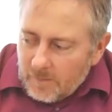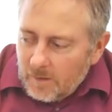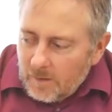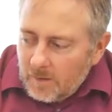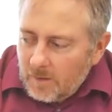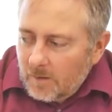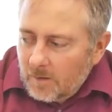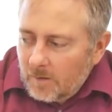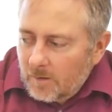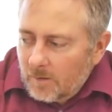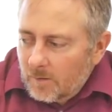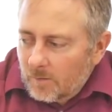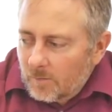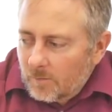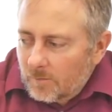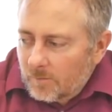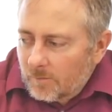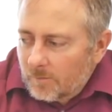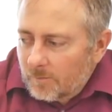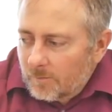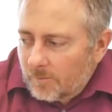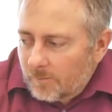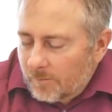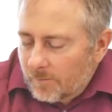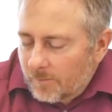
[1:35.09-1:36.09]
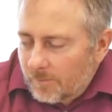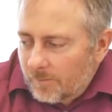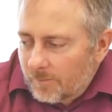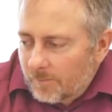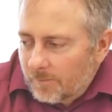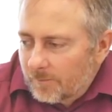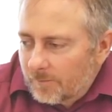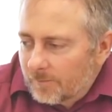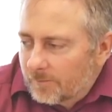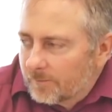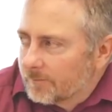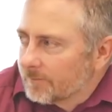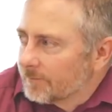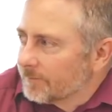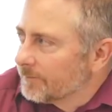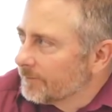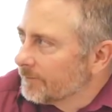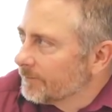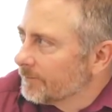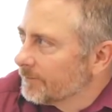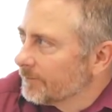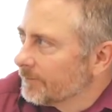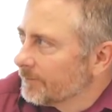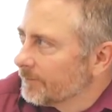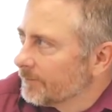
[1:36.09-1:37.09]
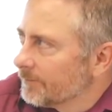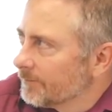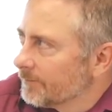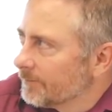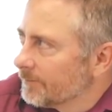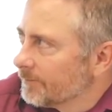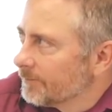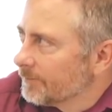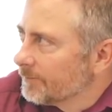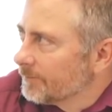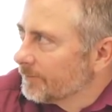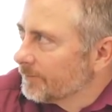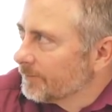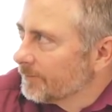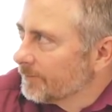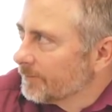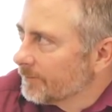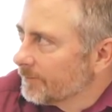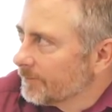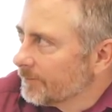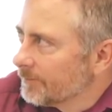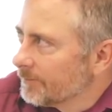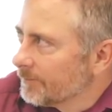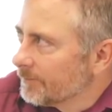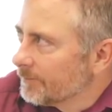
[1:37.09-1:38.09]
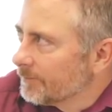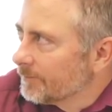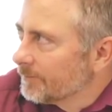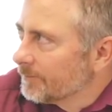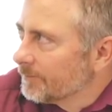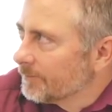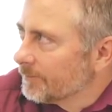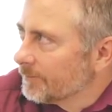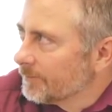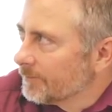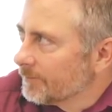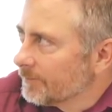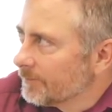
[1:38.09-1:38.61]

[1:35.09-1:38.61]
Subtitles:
The person shown says nothing.